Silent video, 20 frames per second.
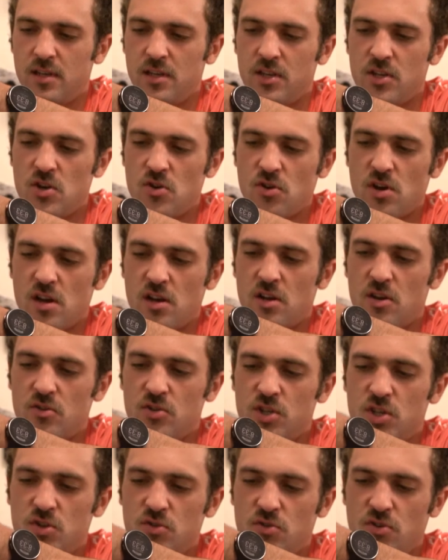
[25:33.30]
You don't gotta go
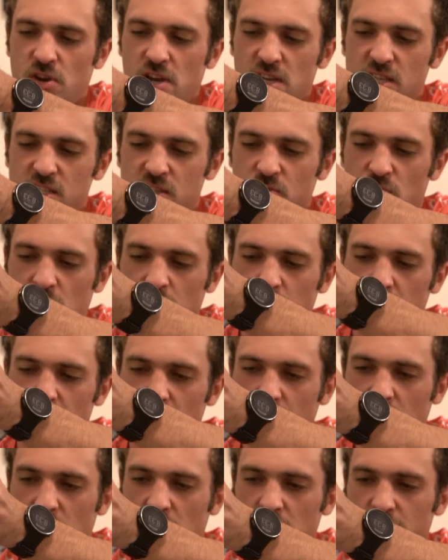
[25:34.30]
too crazy wiping
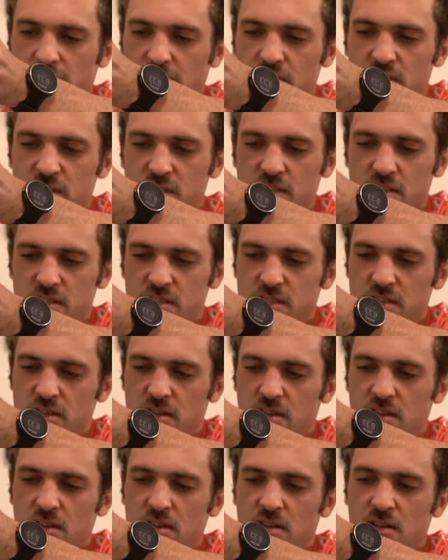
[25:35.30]
it off. I just
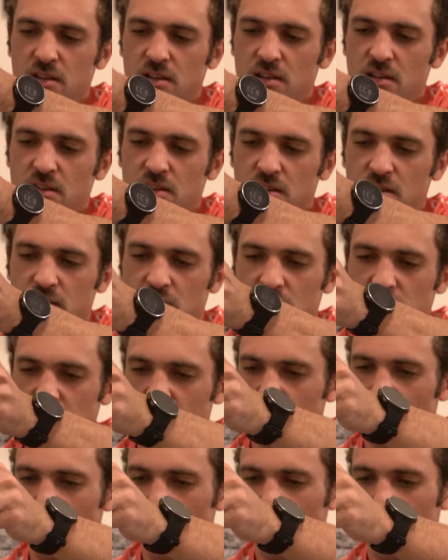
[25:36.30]

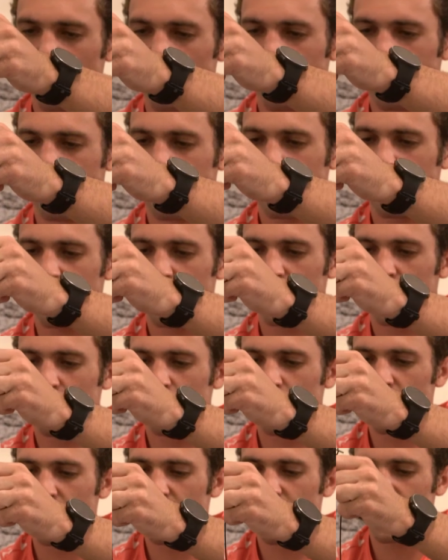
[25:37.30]
like to wipe off a little
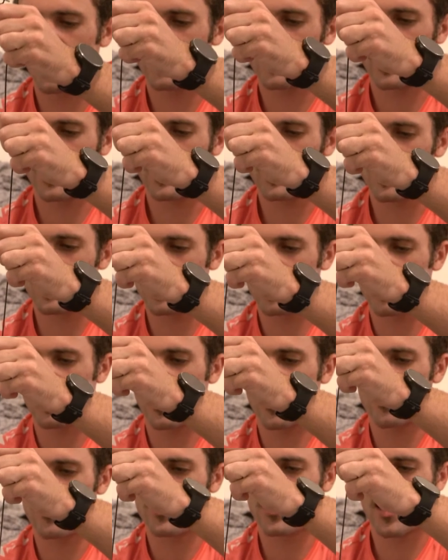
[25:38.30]
bit of the excess that's on
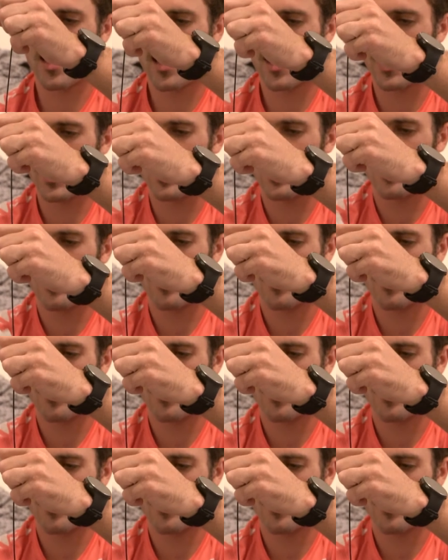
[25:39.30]
the outside.